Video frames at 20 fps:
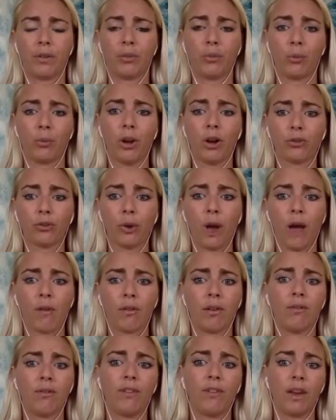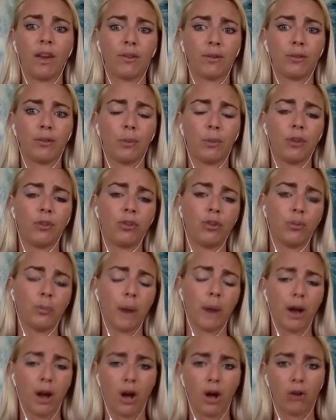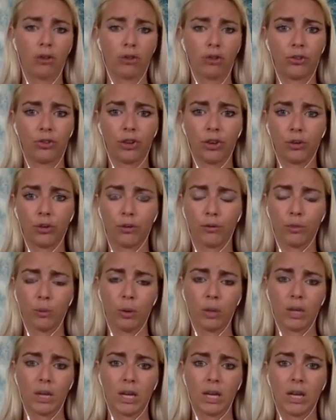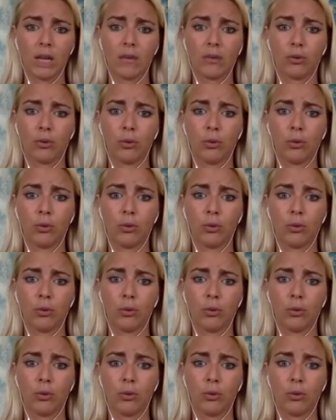We also have an invasive species biologist here in the Florida Keys,